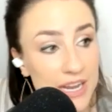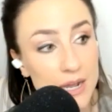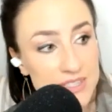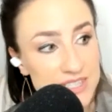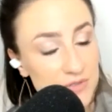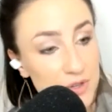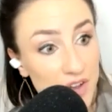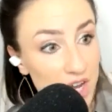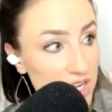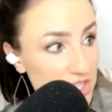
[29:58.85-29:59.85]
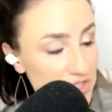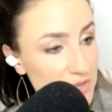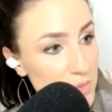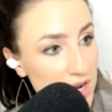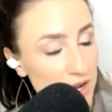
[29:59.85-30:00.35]
And I would say if you have a hutch
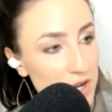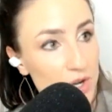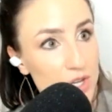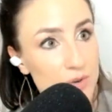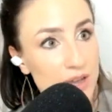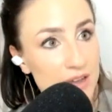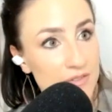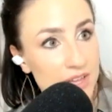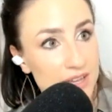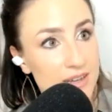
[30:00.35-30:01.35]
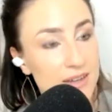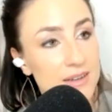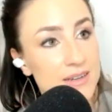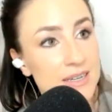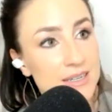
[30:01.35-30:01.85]
somewhere or you have like
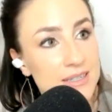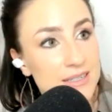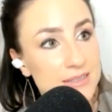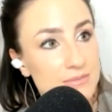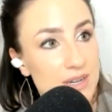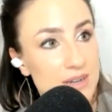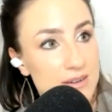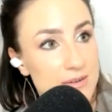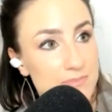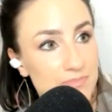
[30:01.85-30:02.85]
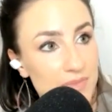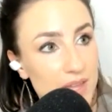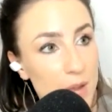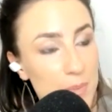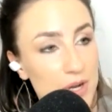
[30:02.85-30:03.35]
a
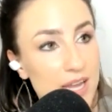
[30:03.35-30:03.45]
upper